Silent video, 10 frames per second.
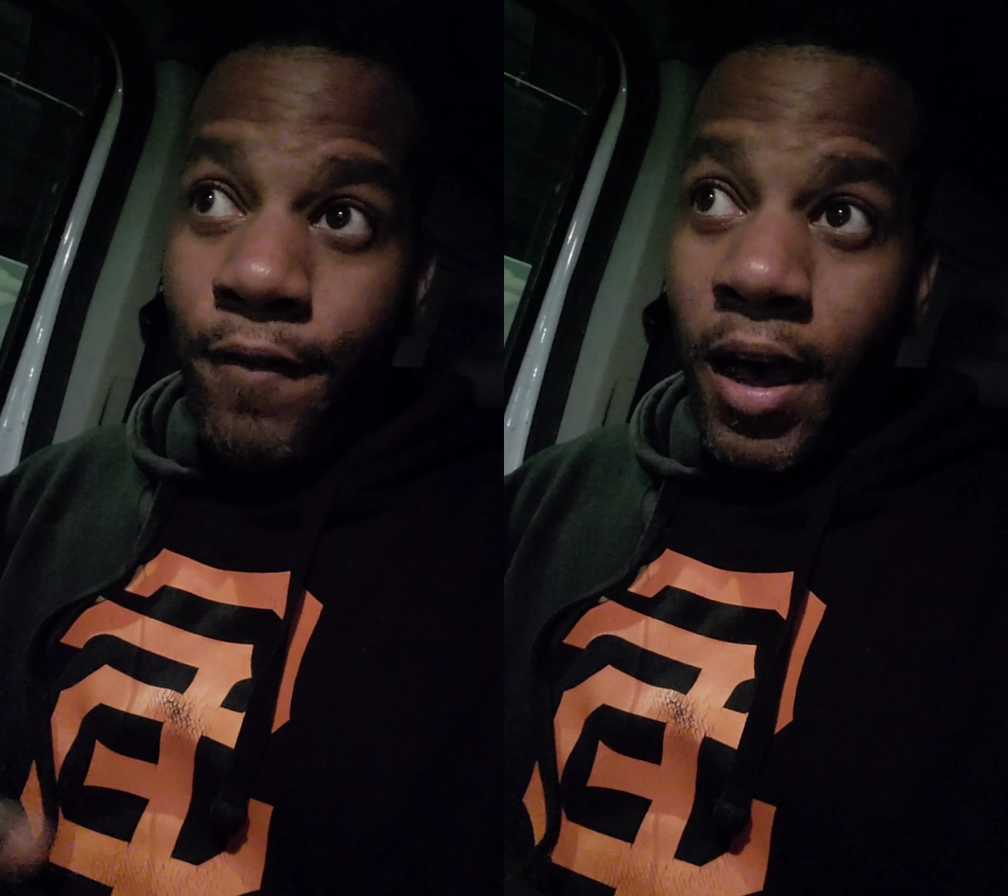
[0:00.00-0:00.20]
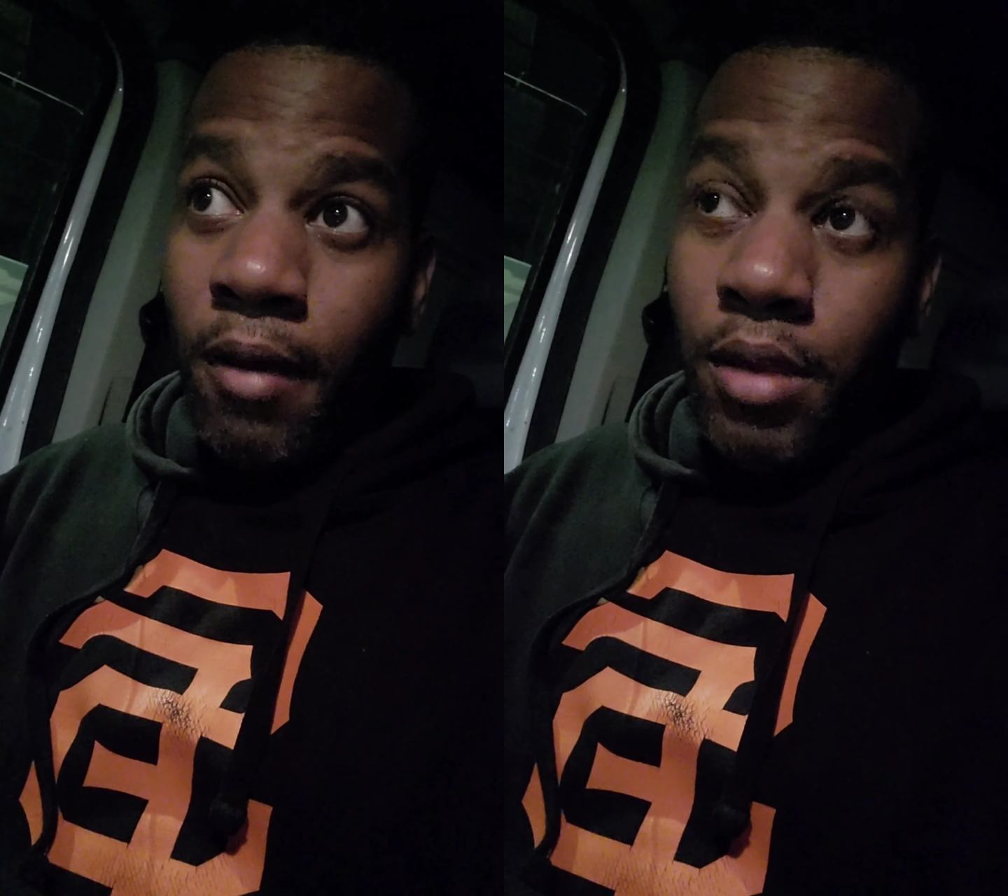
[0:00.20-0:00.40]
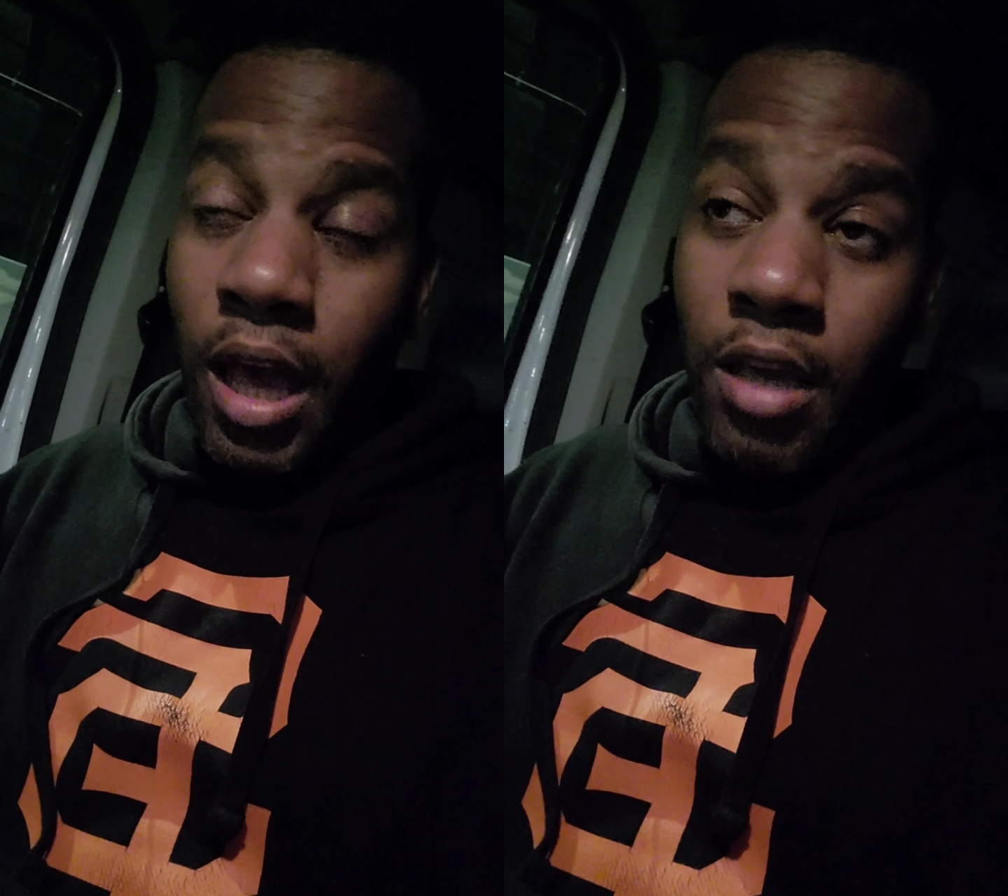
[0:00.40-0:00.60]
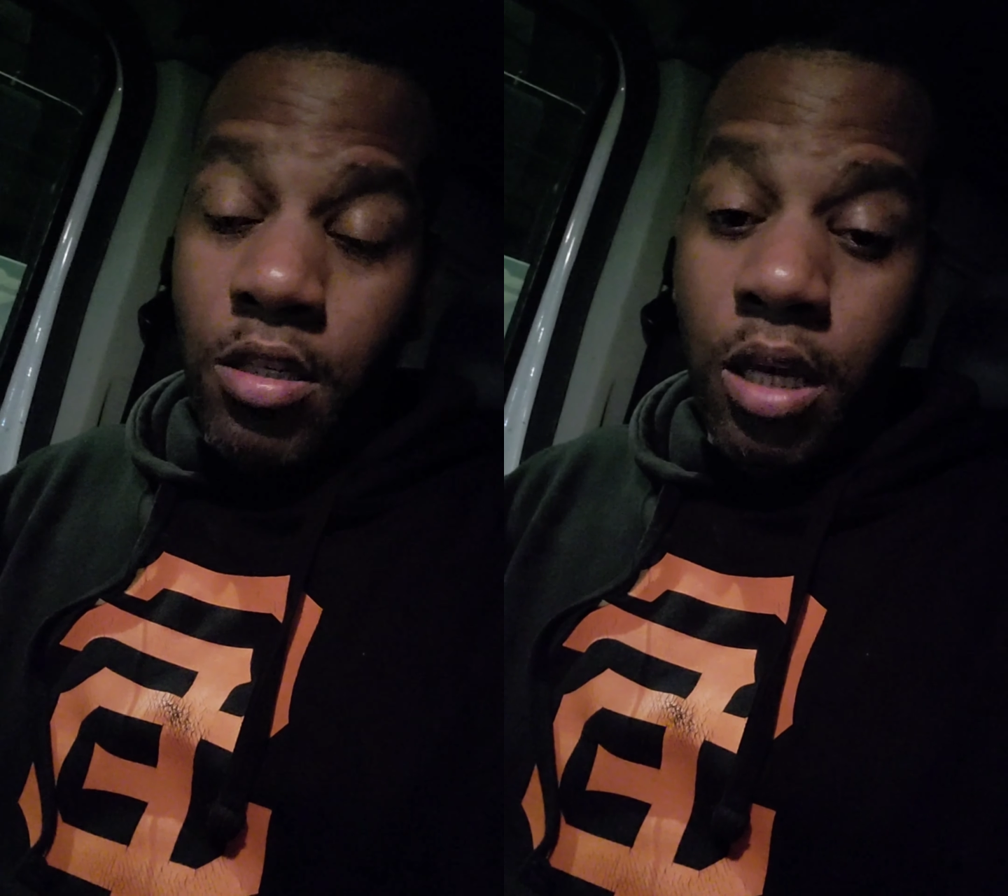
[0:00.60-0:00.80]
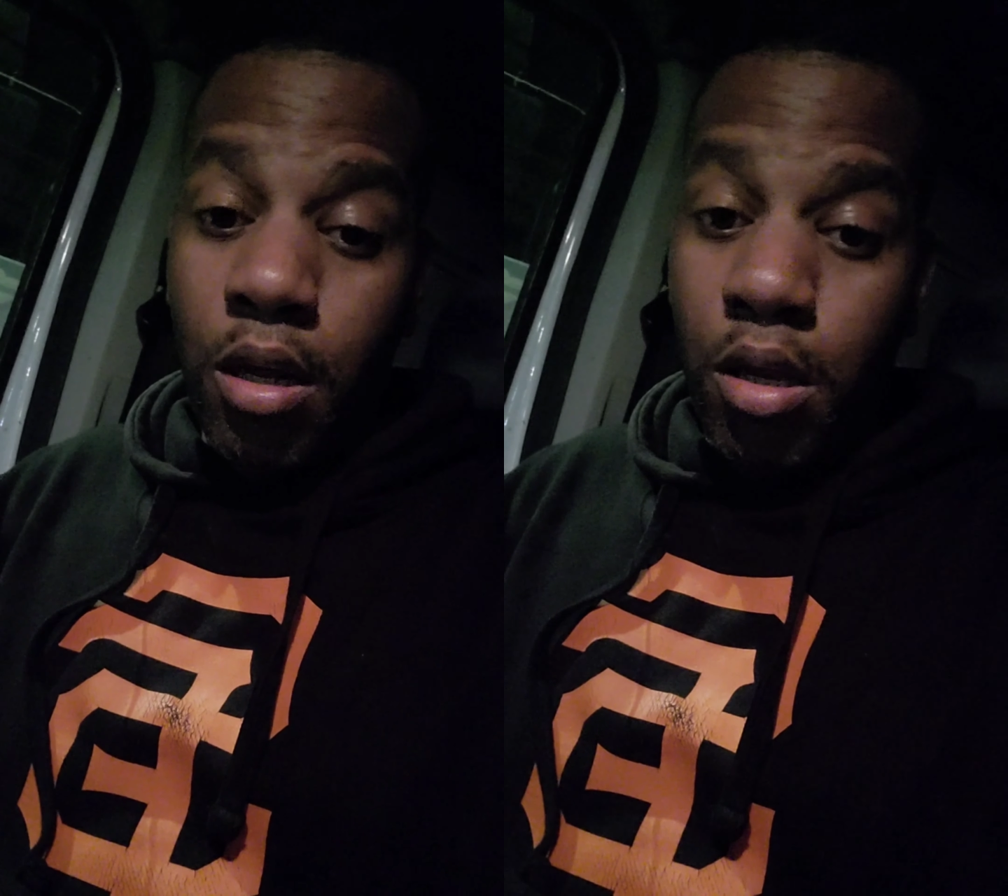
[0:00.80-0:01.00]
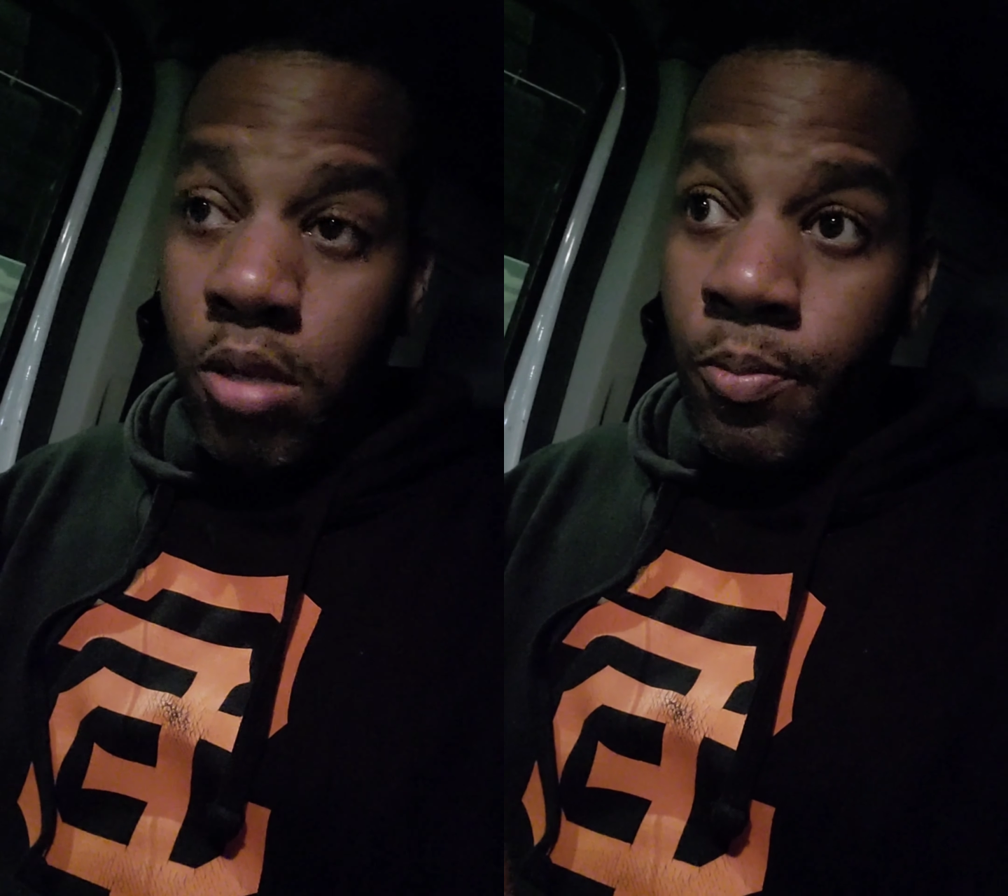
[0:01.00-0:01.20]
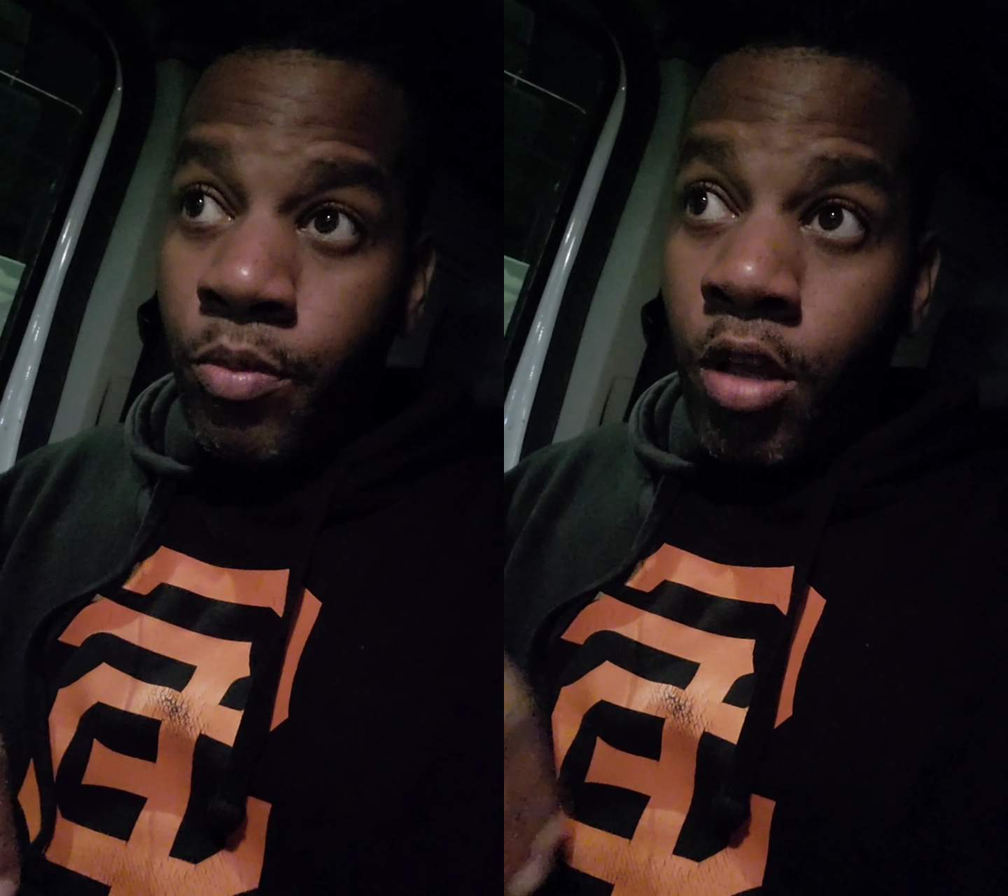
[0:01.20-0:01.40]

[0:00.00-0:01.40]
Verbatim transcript: fives, handshakes,